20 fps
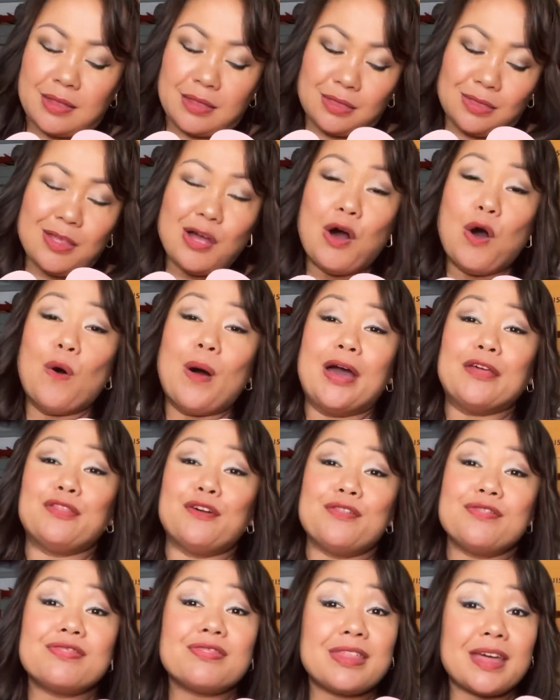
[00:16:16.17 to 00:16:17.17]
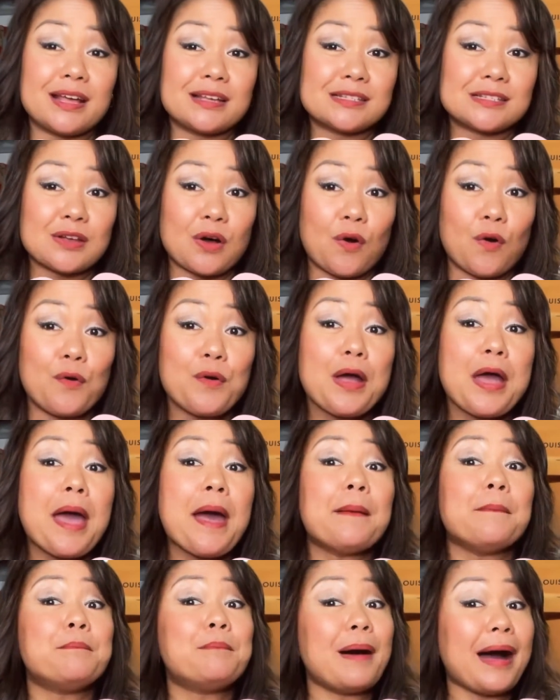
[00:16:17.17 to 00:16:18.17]
no, I don't think so,
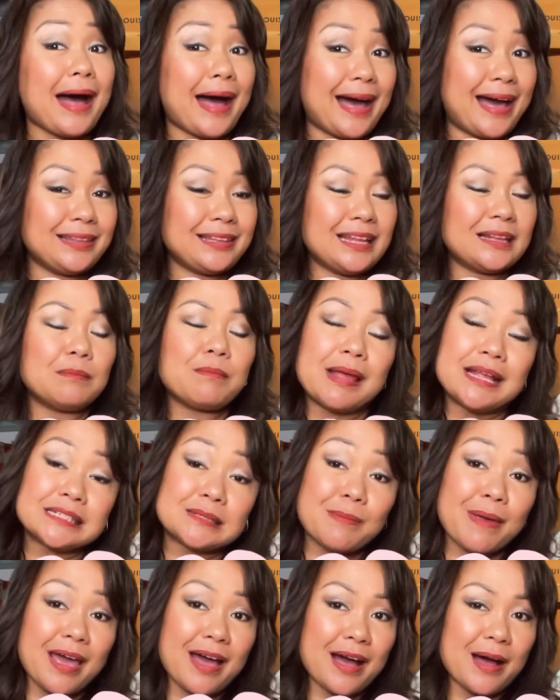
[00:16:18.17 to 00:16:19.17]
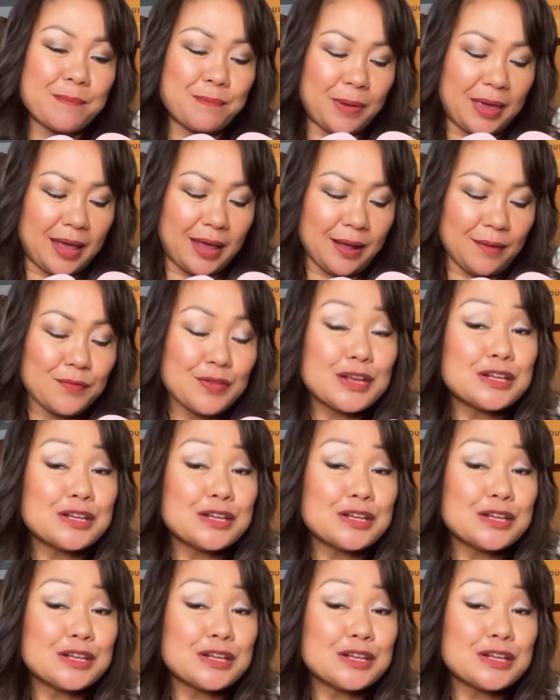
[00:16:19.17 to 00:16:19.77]
but it makes me happy.